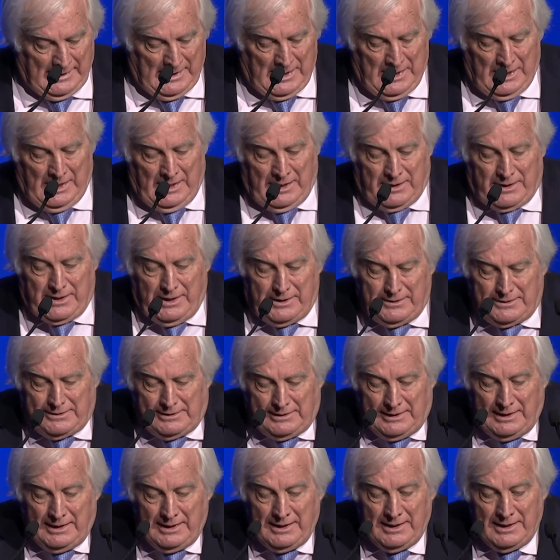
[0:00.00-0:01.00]

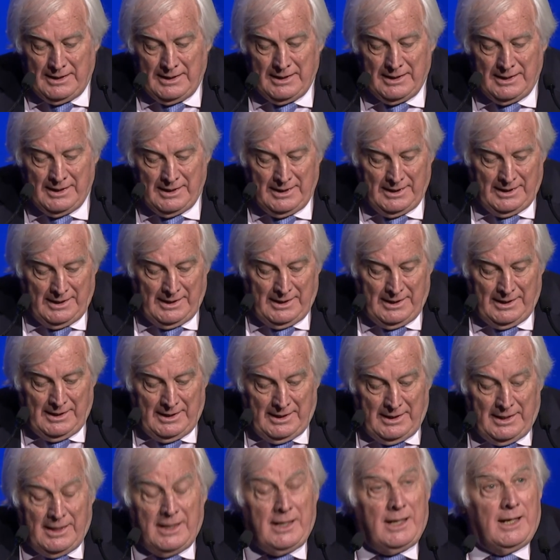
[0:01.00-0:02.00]
This
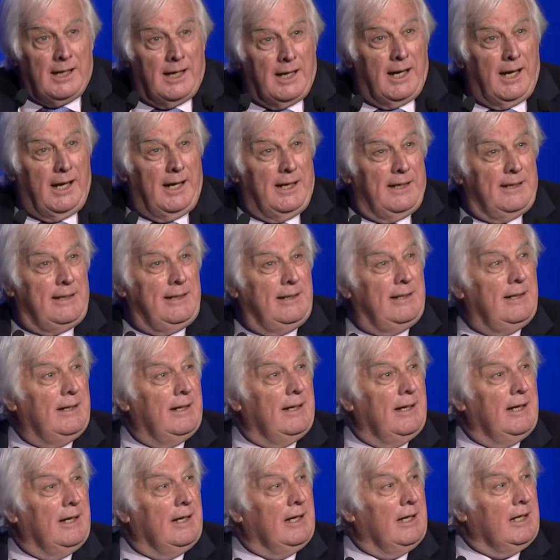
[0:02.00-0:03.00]
is
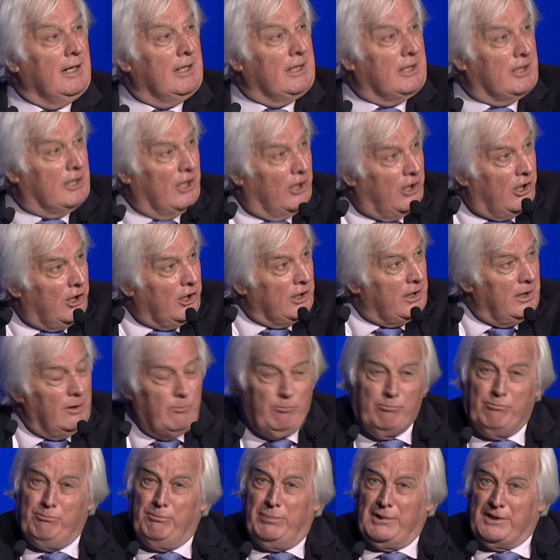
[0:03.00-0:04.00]

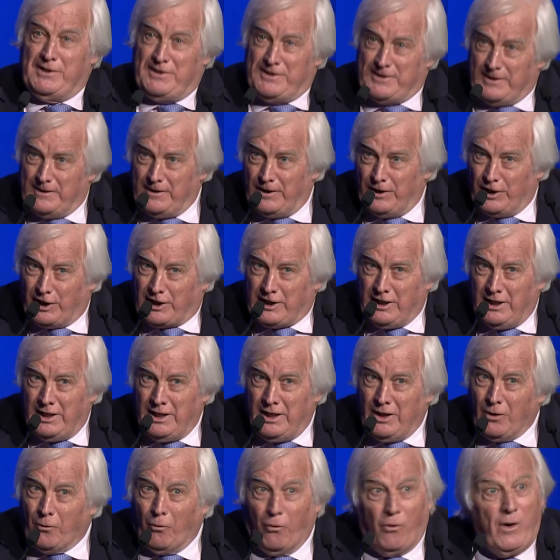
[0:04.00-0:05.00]
gone berserk.
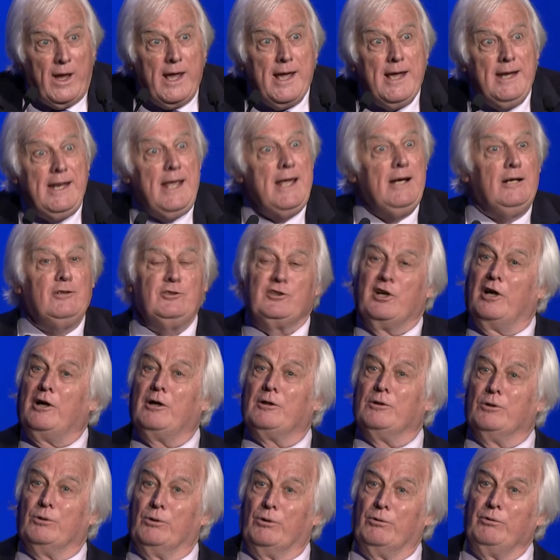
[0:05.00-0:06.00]
We are now
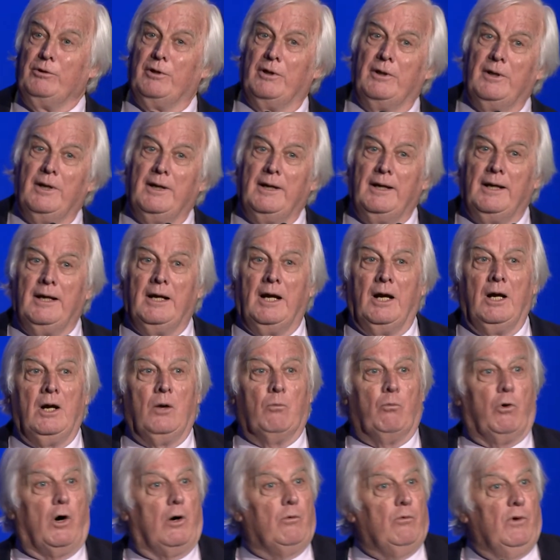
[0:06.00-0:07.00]
told
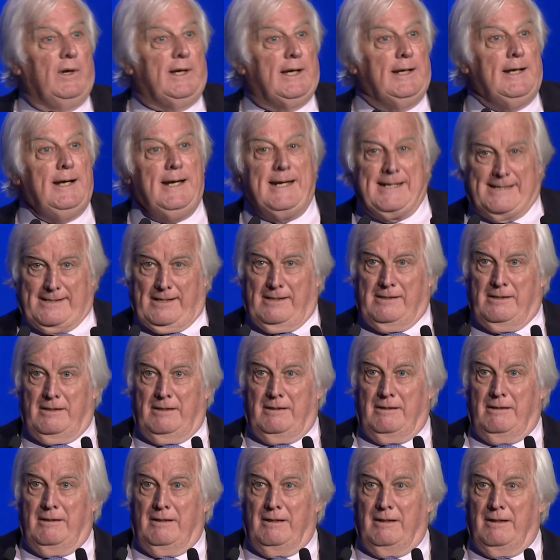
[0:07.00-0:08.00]
what we can eat.
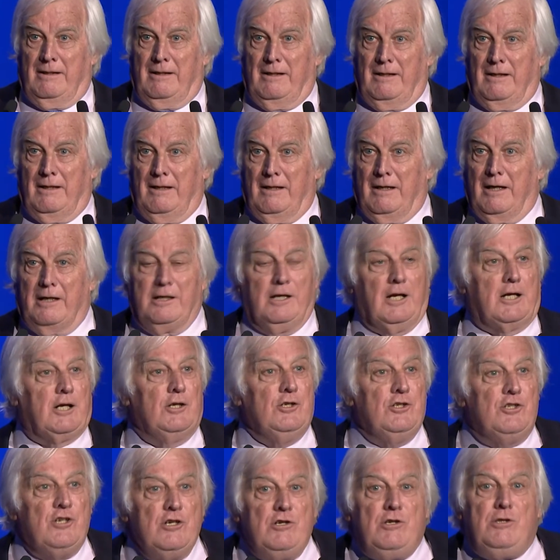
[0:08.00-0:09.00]
And you
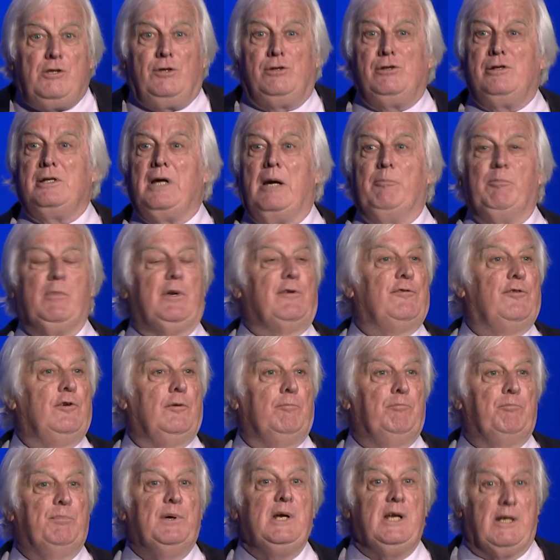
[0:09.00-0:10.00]
can do the sums for
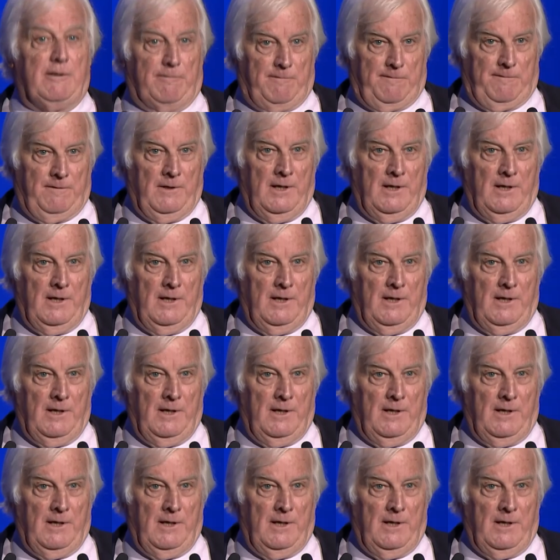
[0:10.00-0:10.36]
beef.